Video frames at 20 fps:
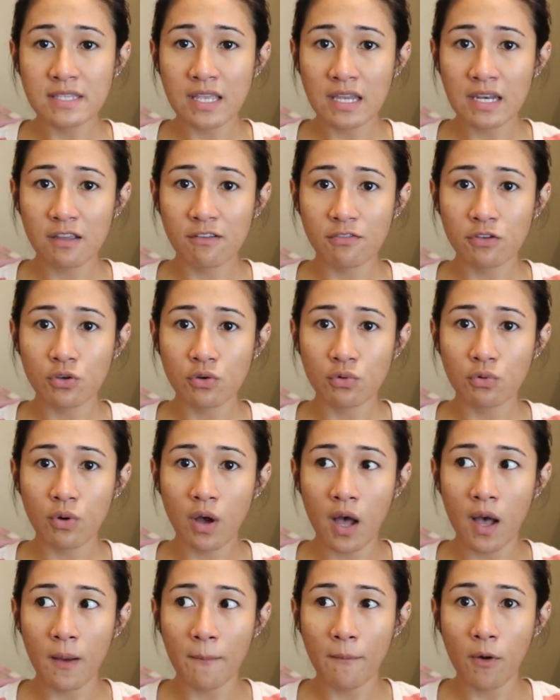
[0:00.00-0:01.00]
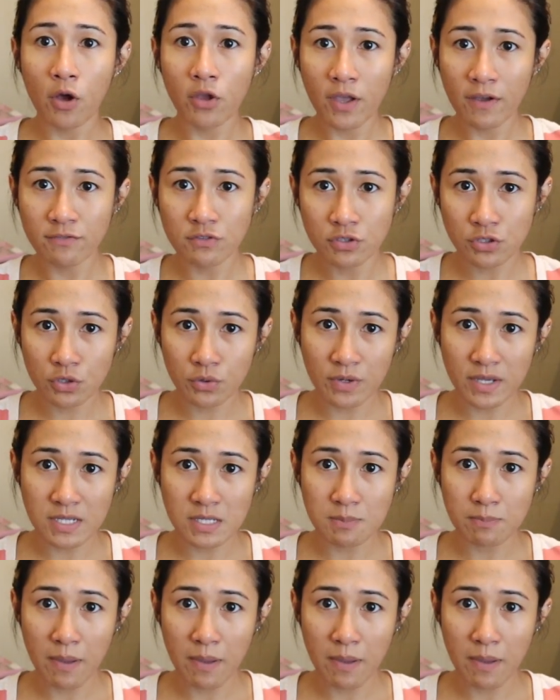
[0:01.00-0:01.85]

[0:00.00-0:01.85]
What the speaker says: And if you, all you have to do is